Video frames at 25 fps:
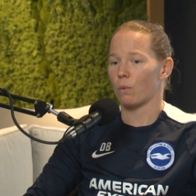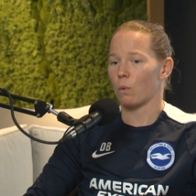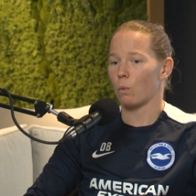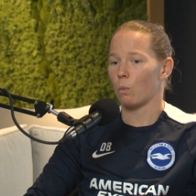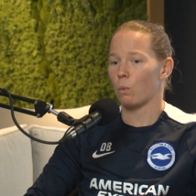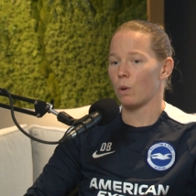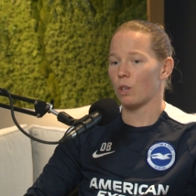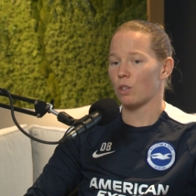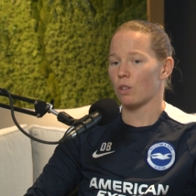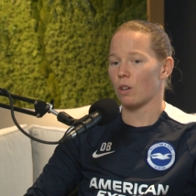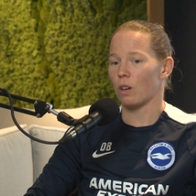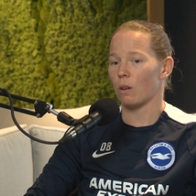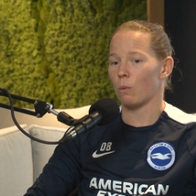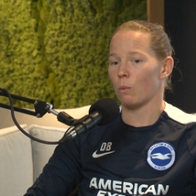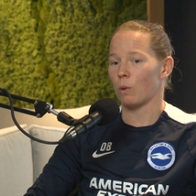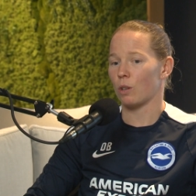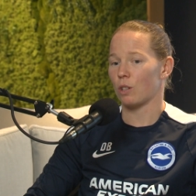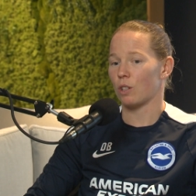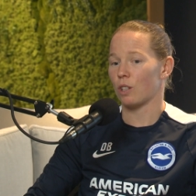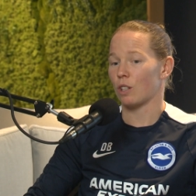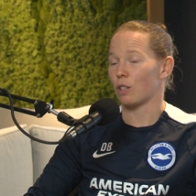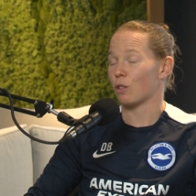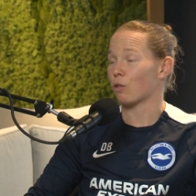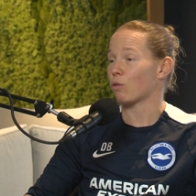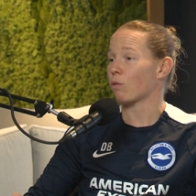
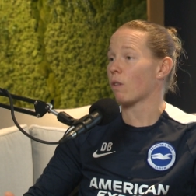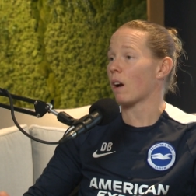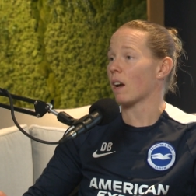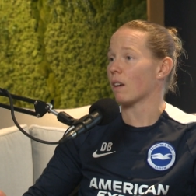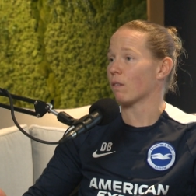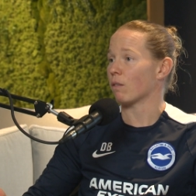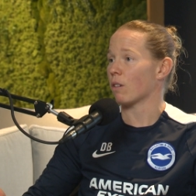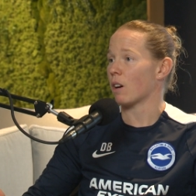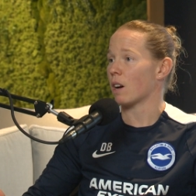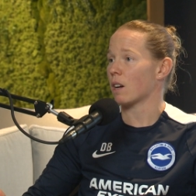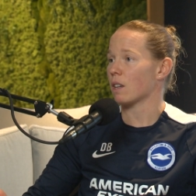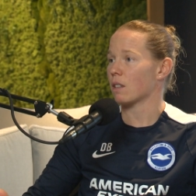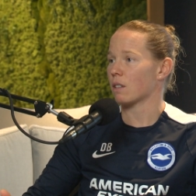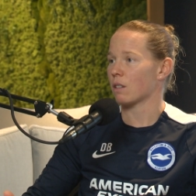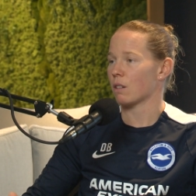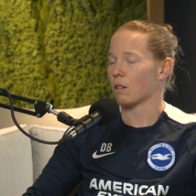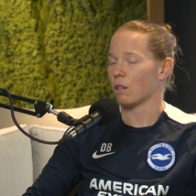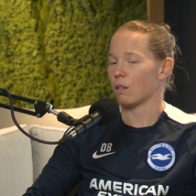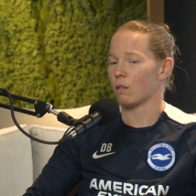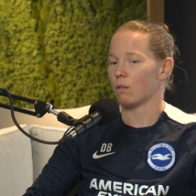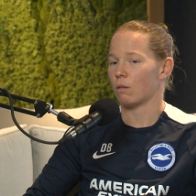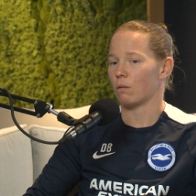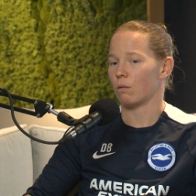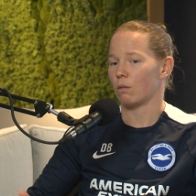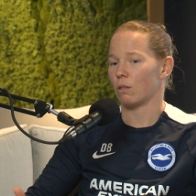which is great, right?
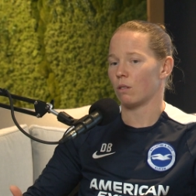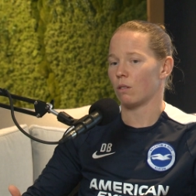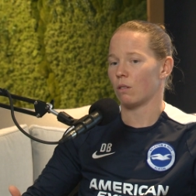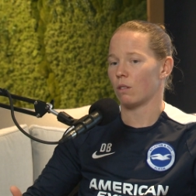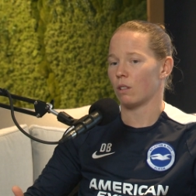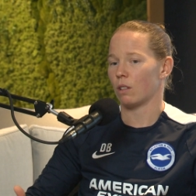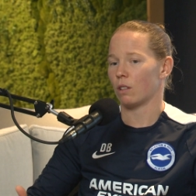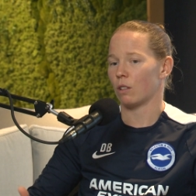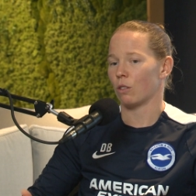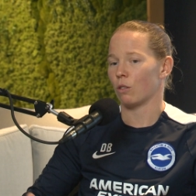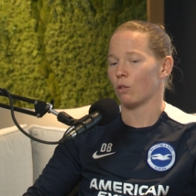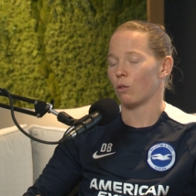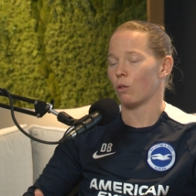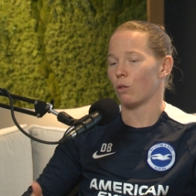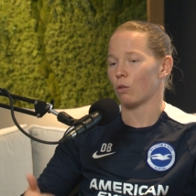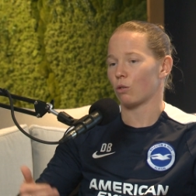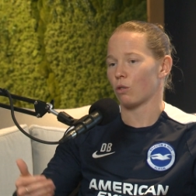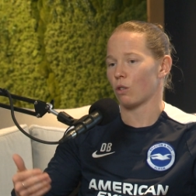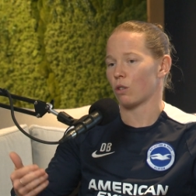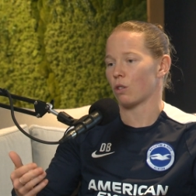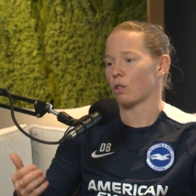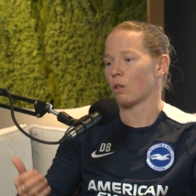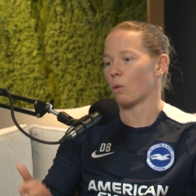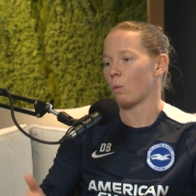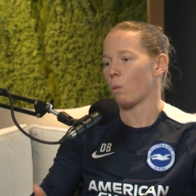So you're not
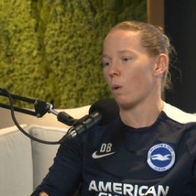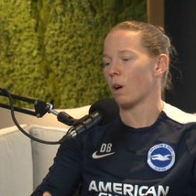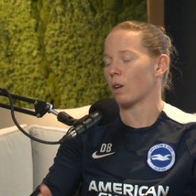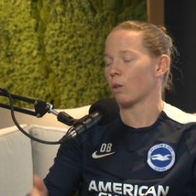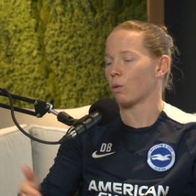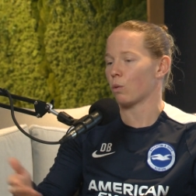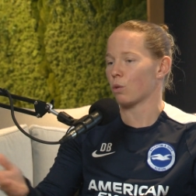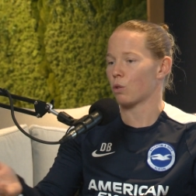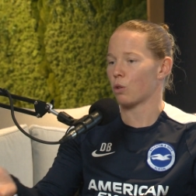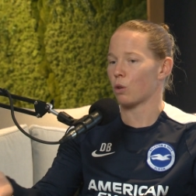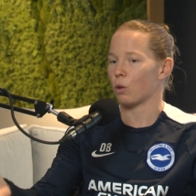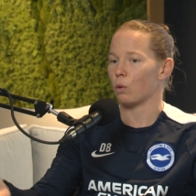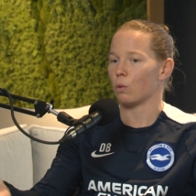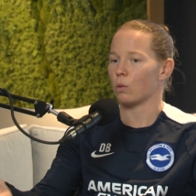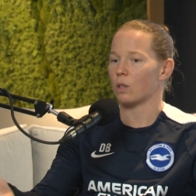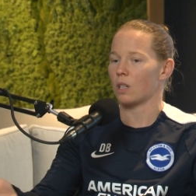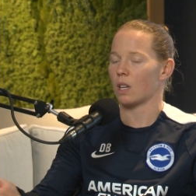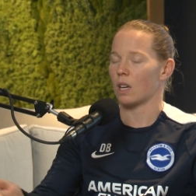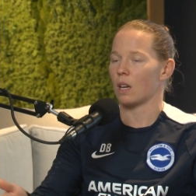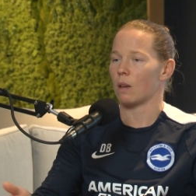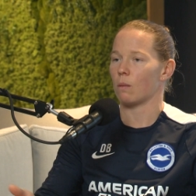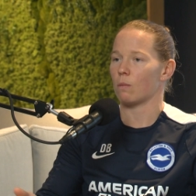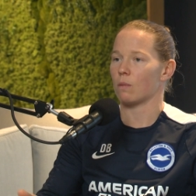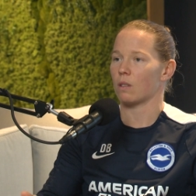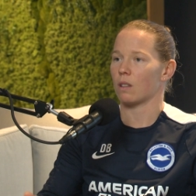just the one or two
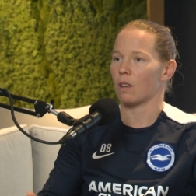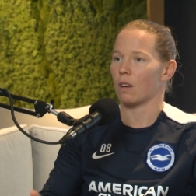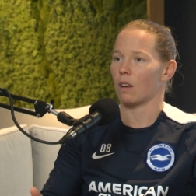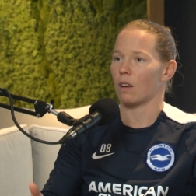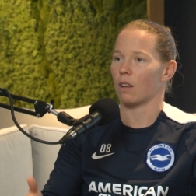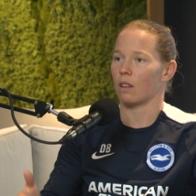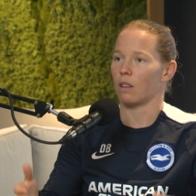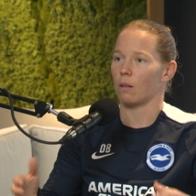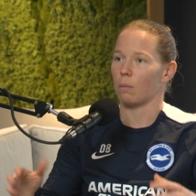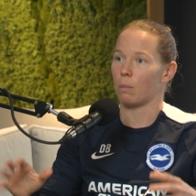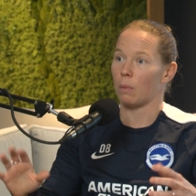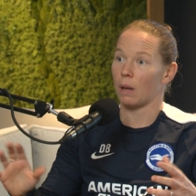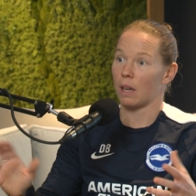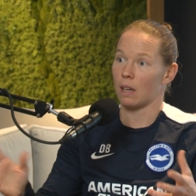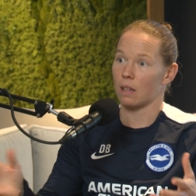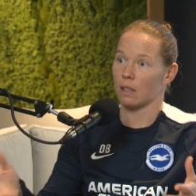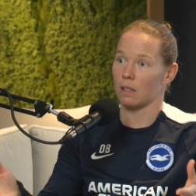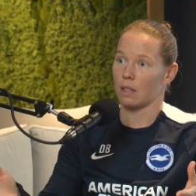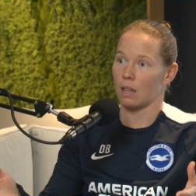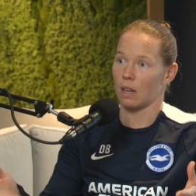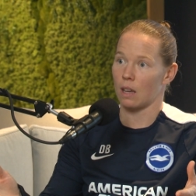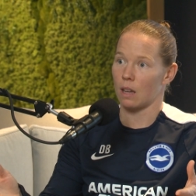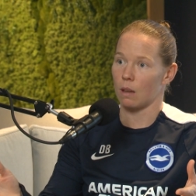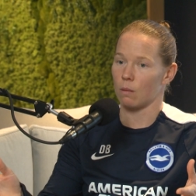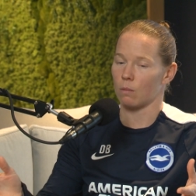teams that are the bigger
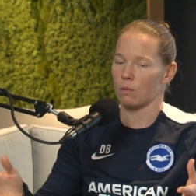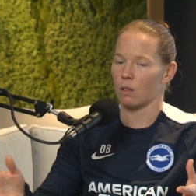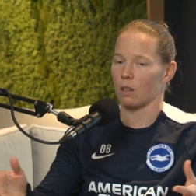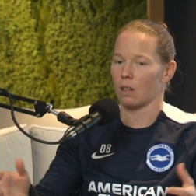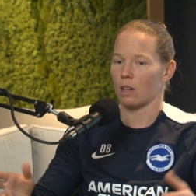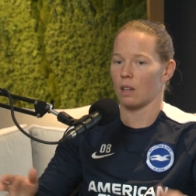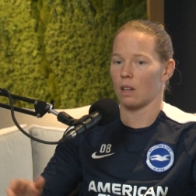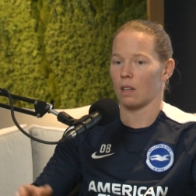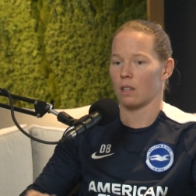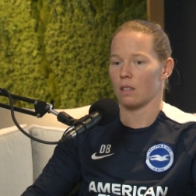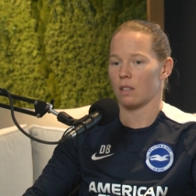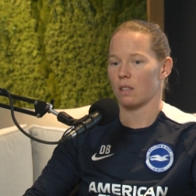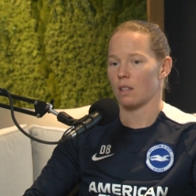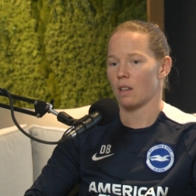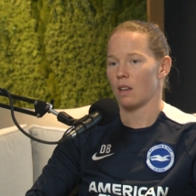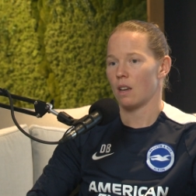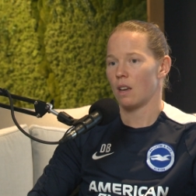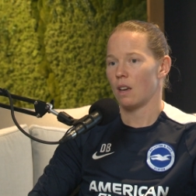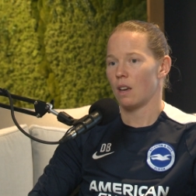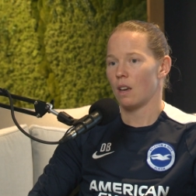teams, I guess,